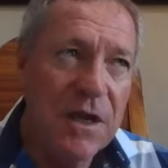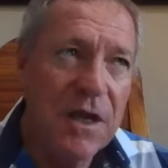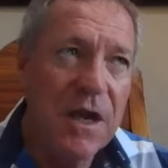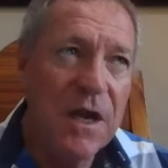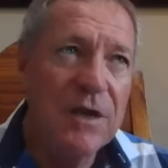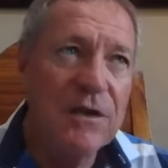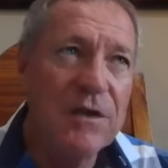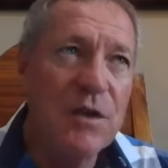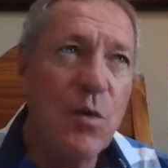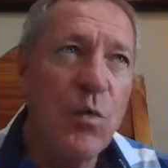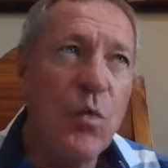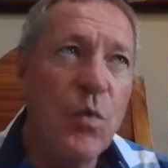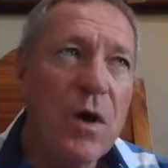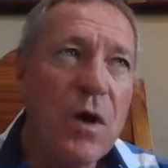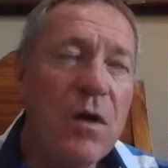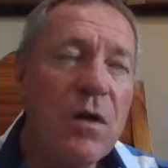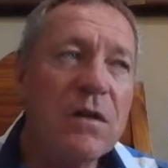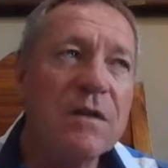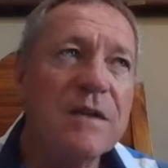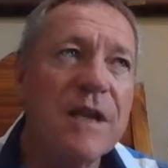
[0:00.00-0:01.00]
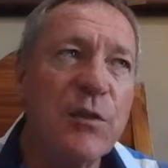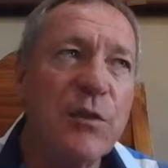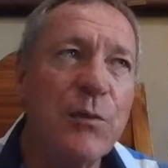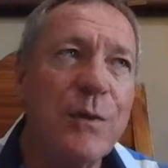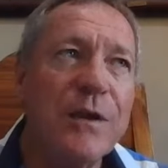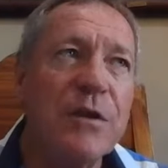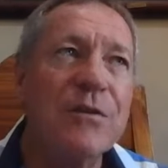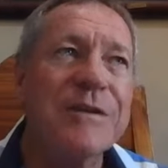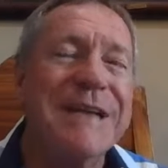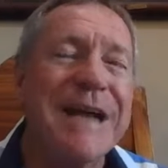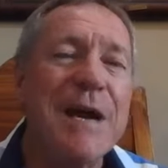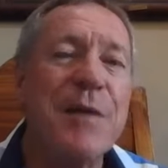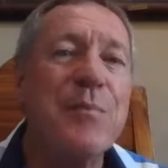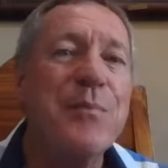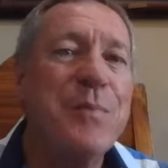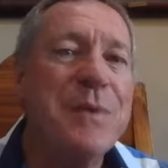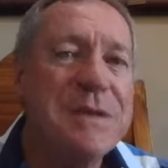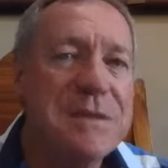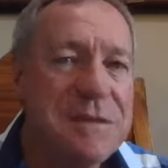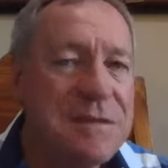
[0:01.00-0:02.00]
The world that we
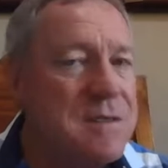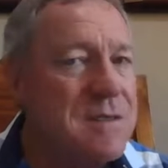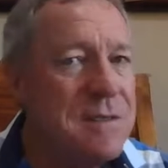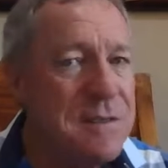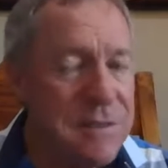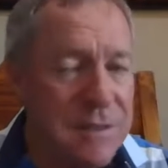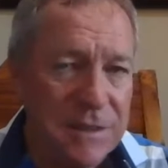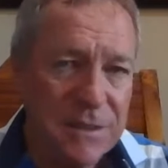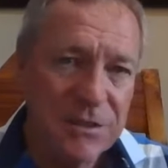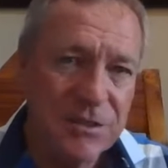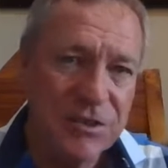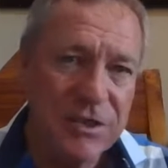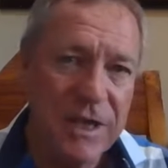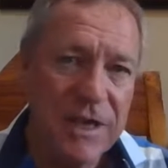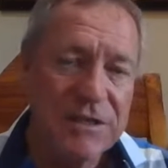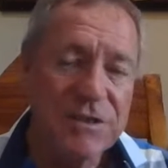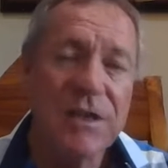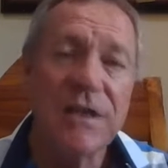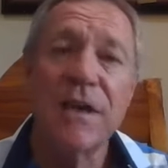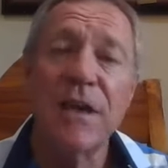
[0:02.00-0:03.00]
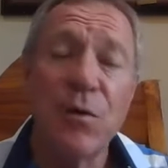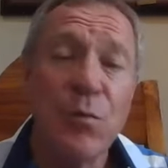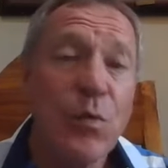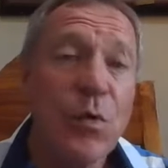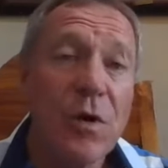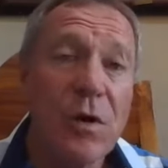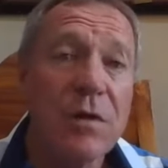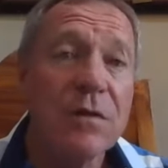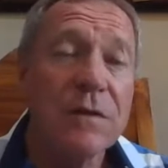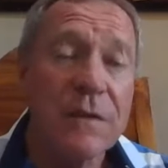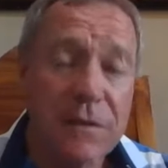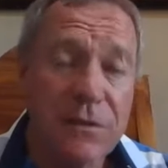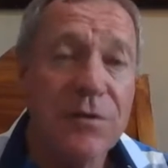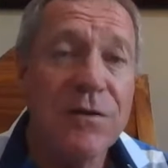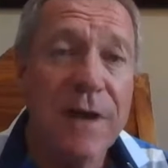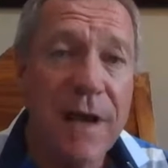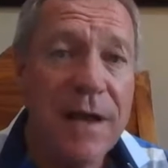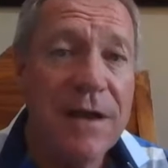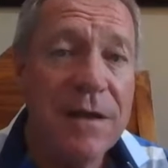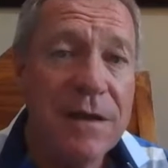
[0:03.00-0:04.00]
conduct business is changing. And the world
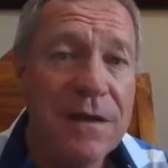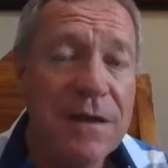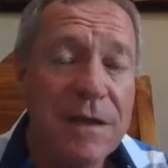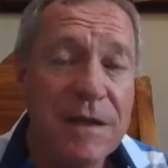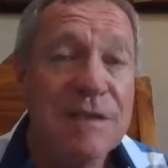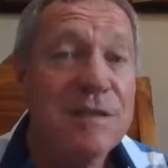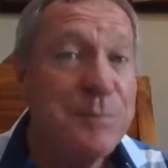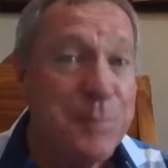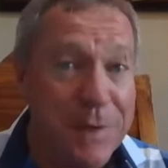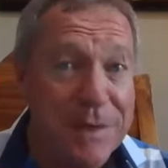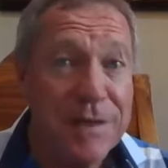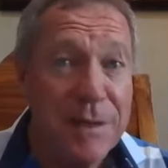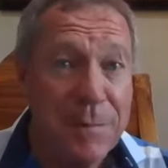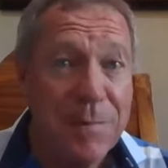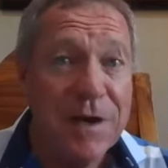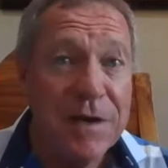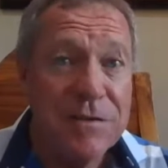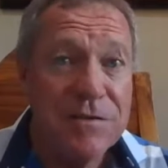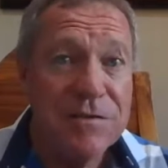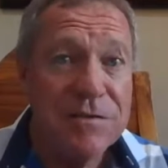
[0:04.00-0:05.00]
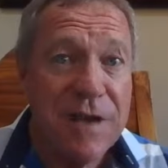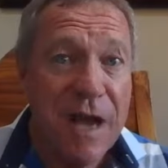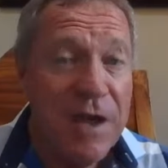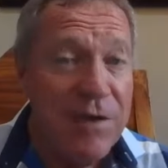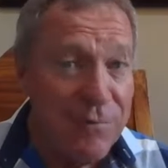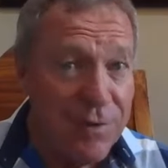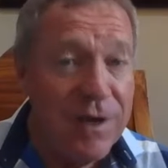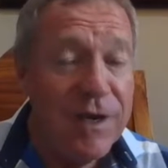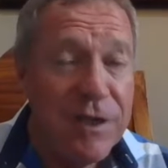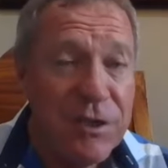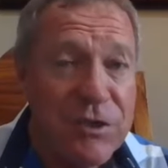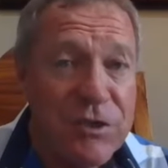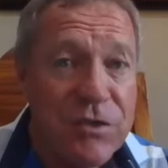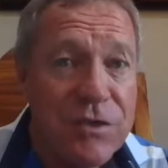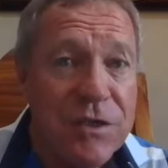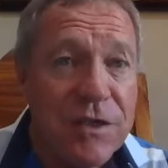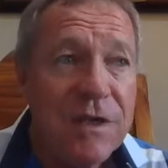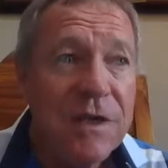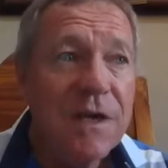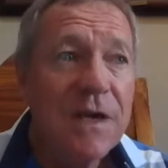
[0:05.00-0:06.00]
today is pretty much a
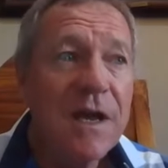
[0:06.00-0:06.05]
village.